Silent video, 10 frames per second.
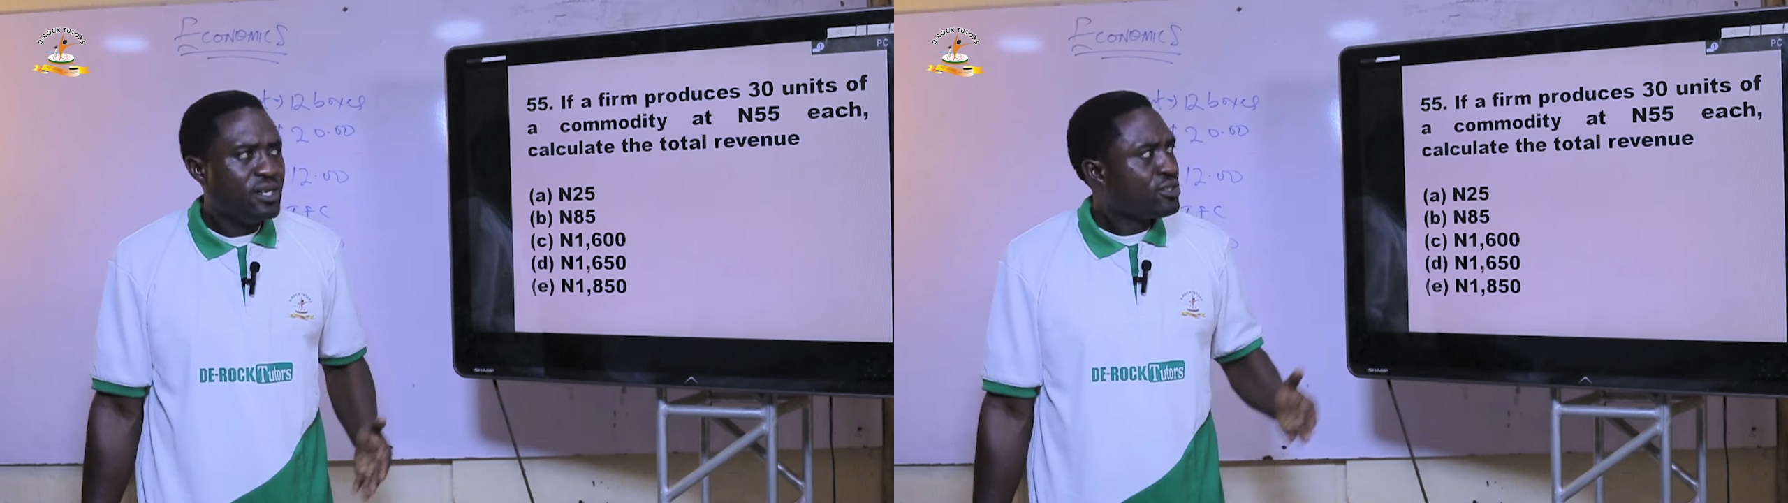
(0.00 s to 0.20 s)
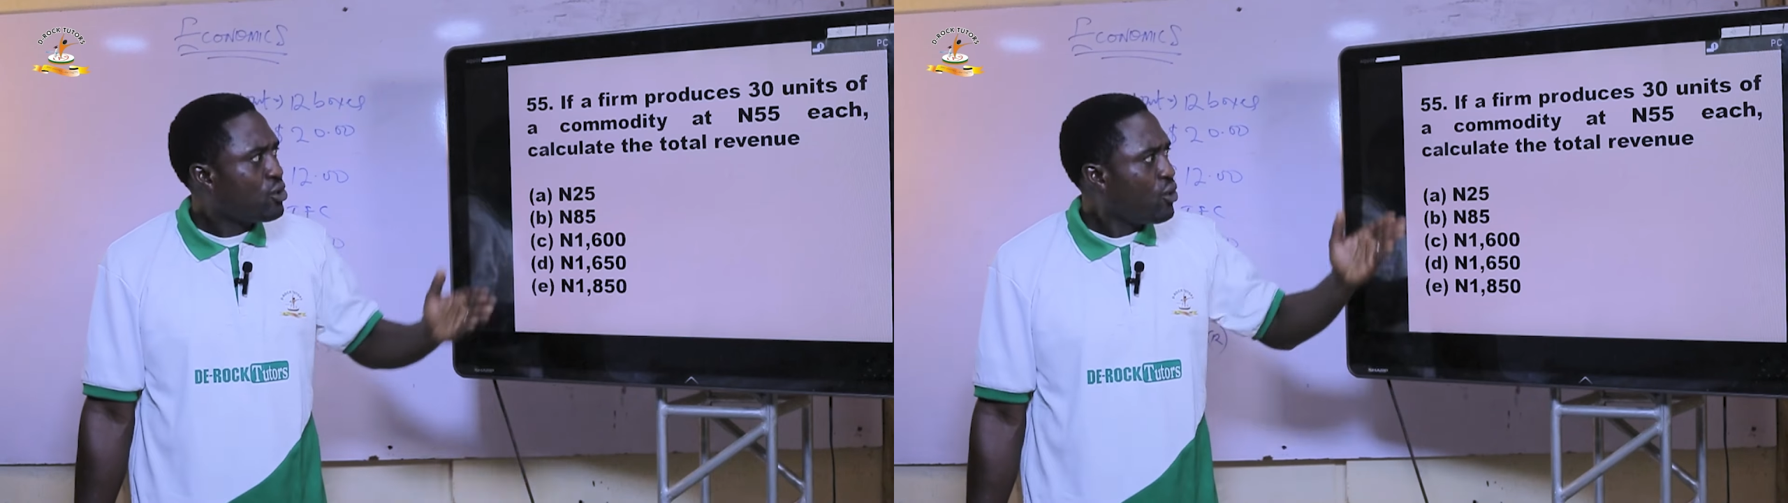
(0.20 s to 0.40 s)

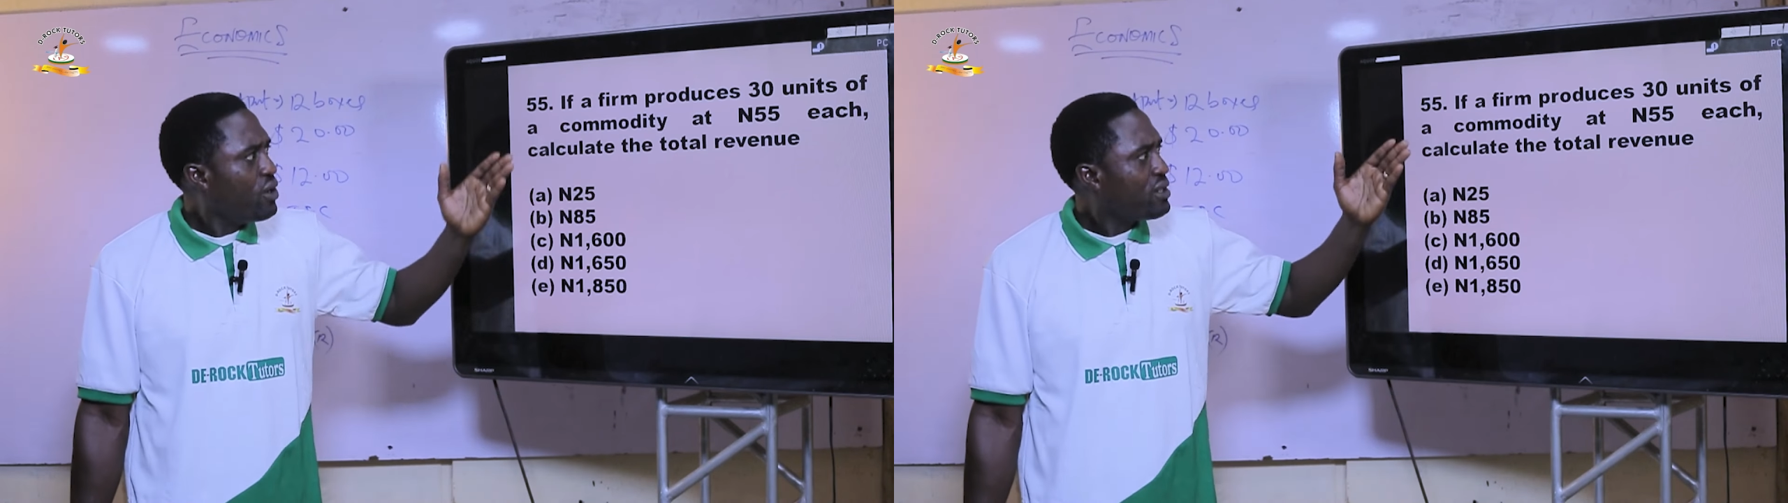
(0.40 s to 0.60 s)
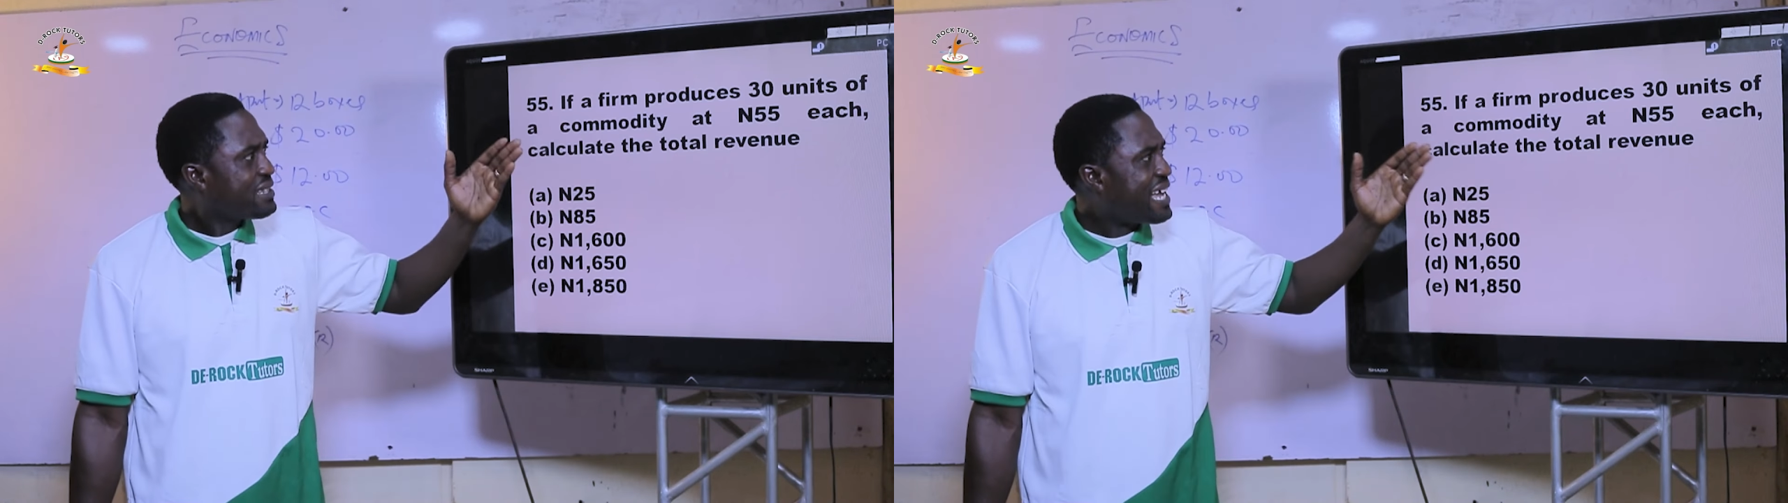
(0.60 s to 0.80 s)

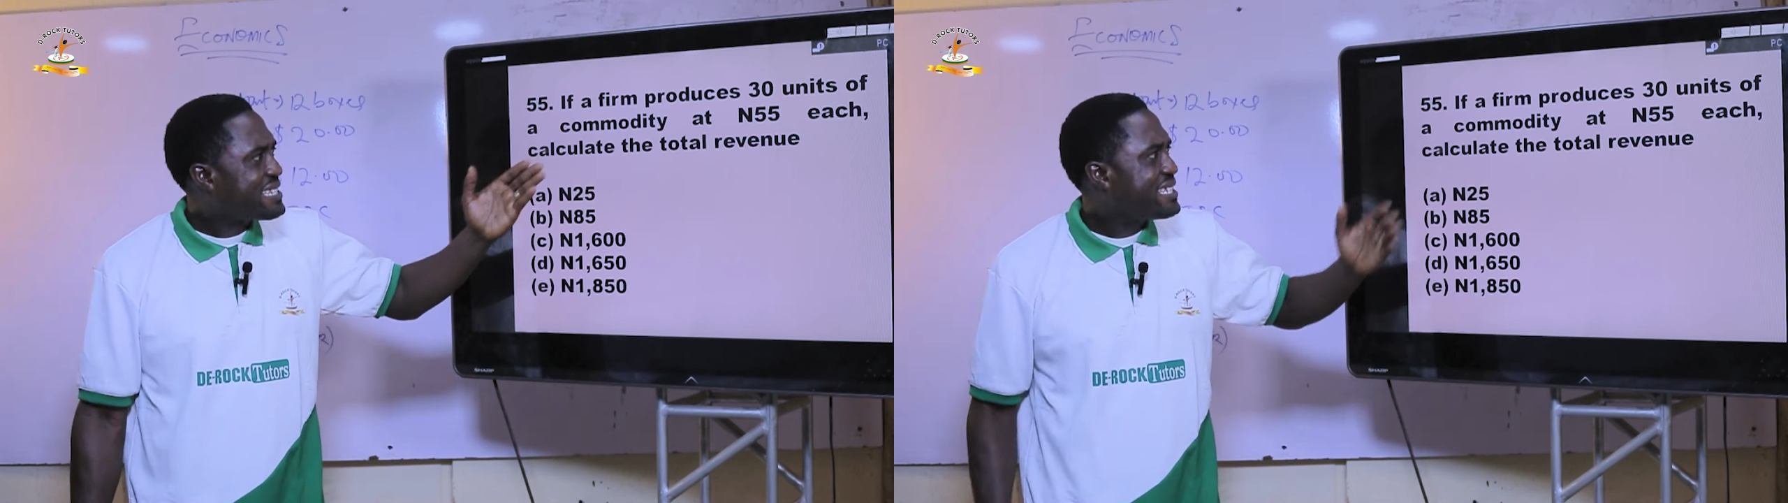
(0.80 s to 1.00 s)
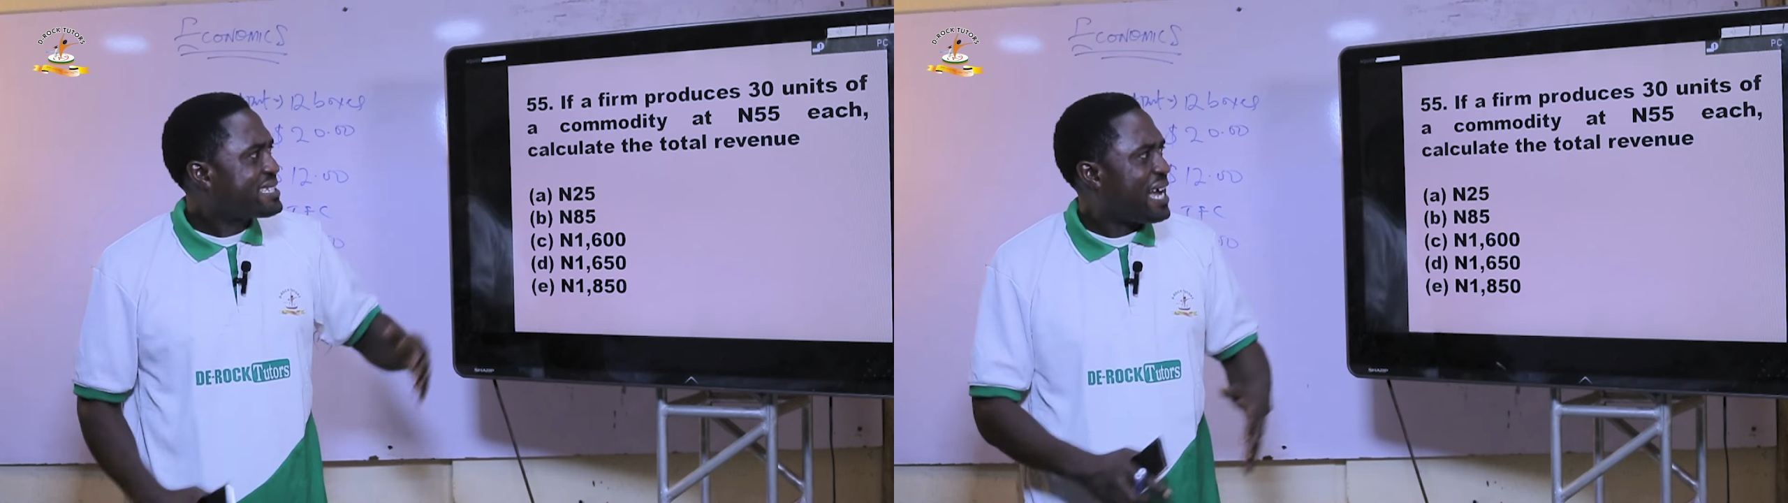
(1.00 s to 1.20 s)
So
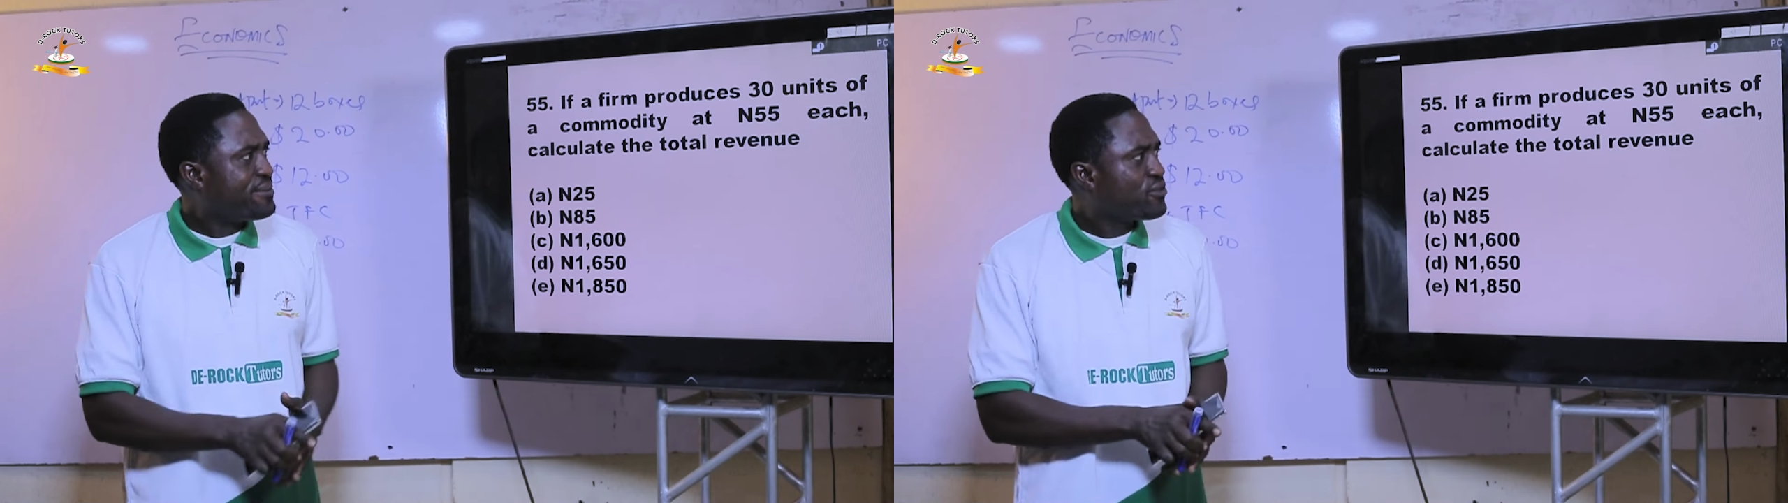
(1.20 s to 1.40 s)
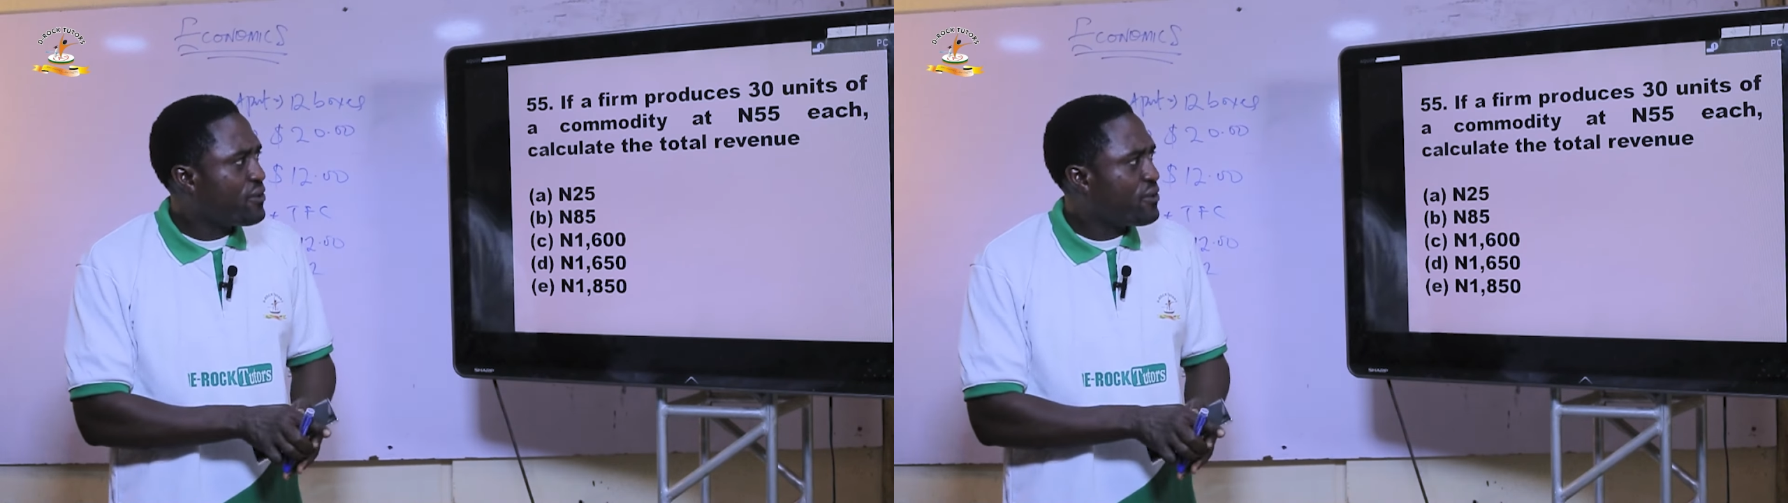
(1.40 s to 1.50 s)
30 times